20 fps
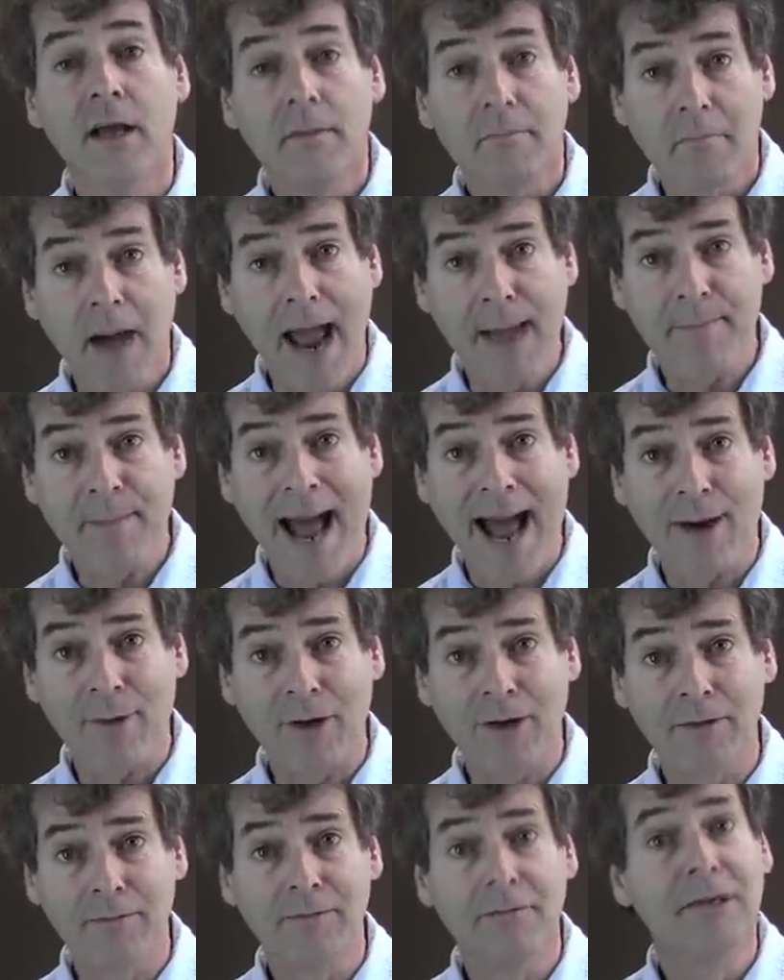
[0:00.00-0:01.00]
My
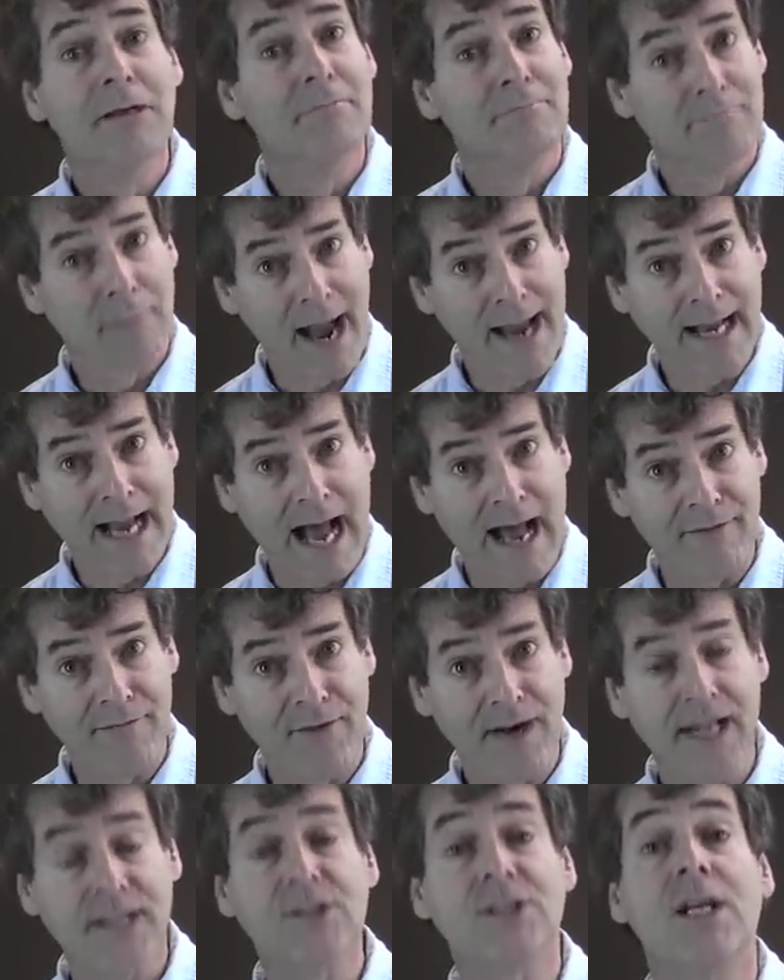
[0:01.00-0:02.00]
power? My
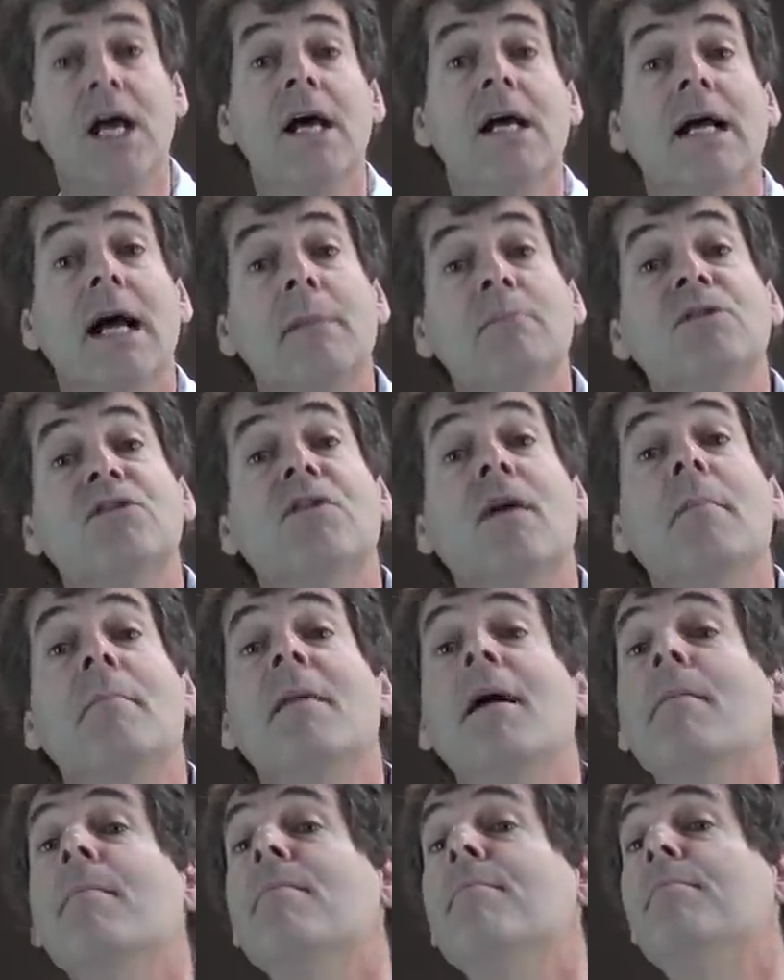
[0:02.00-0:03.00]
confidence comes from
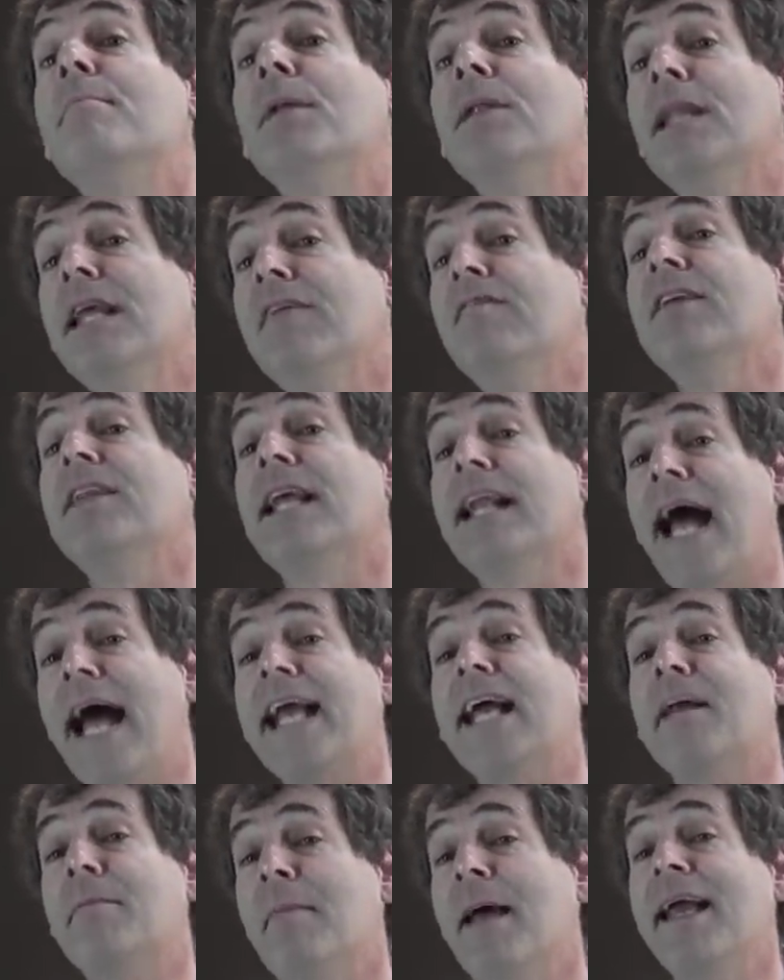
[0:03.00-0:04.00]
believing that I
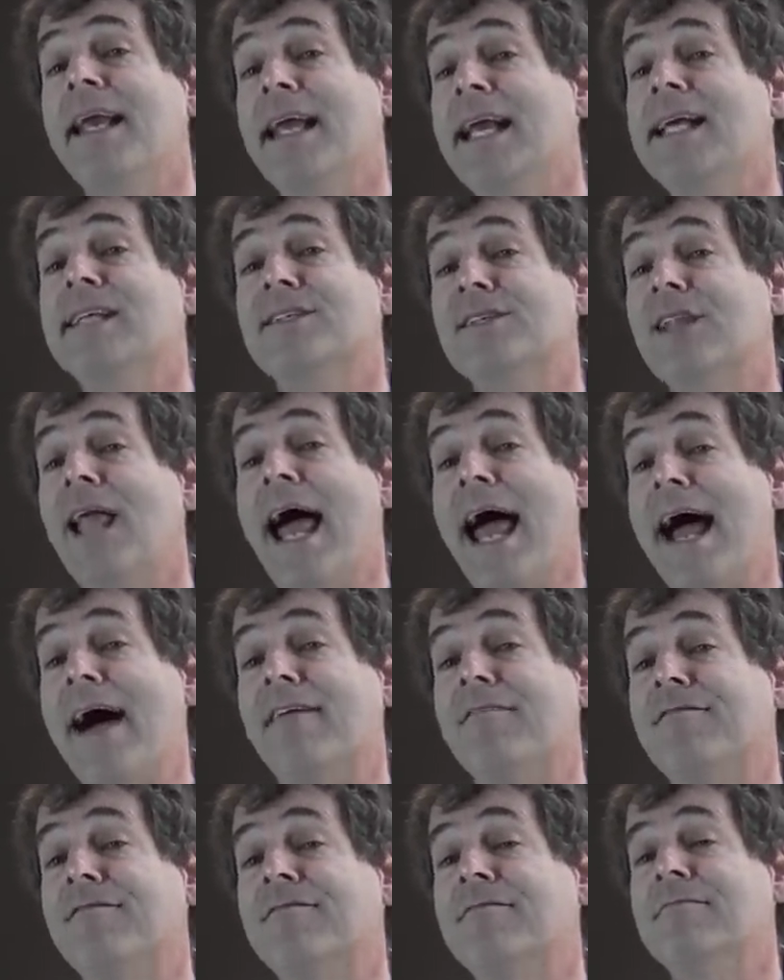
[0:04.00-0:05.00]
can make kids
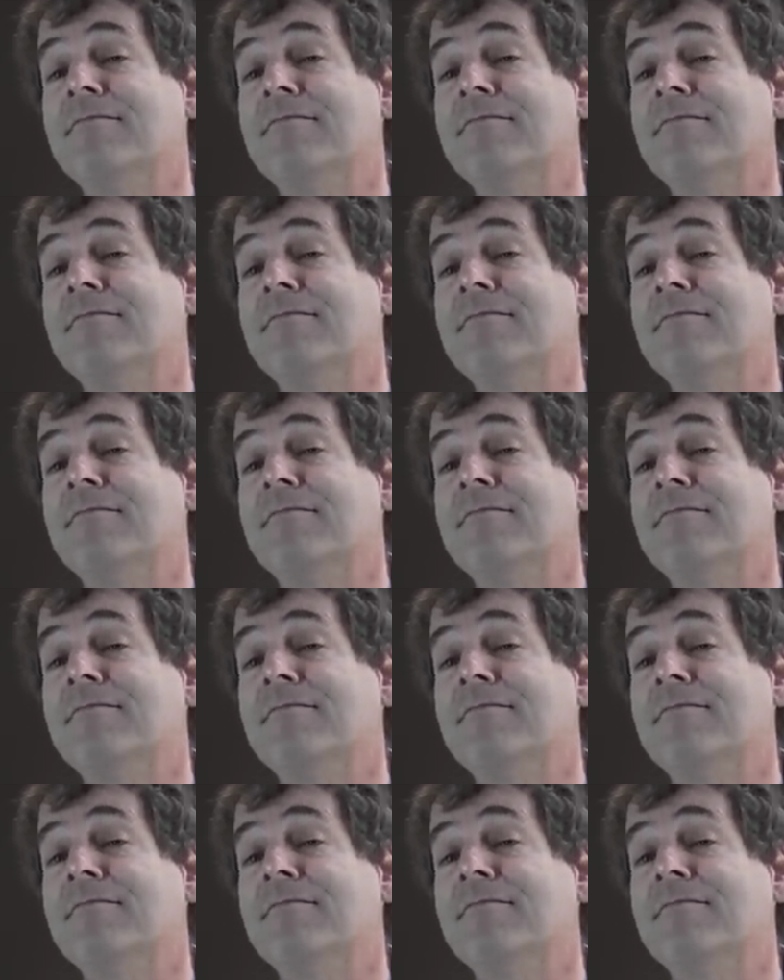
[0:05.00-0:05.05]
laugh.